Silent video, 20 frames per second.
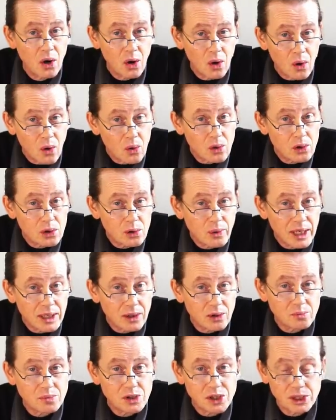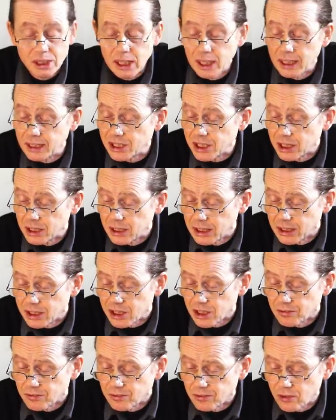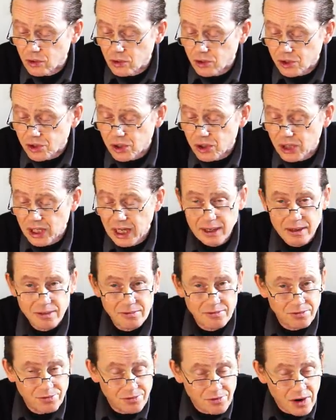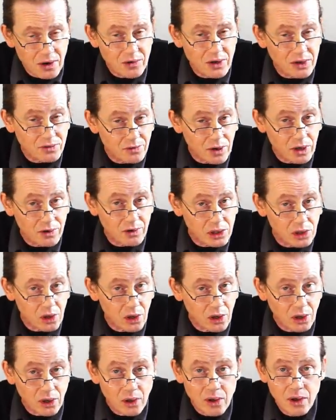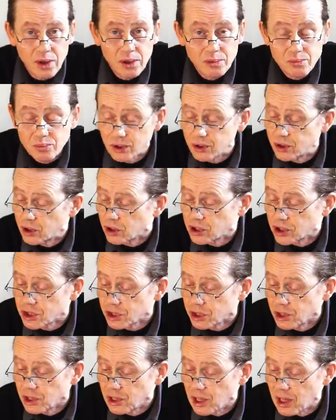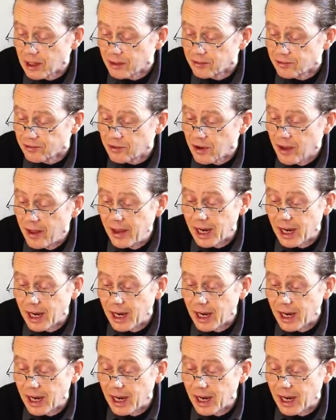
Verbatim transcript: all the way up to 1984, so they had a very, very long production life.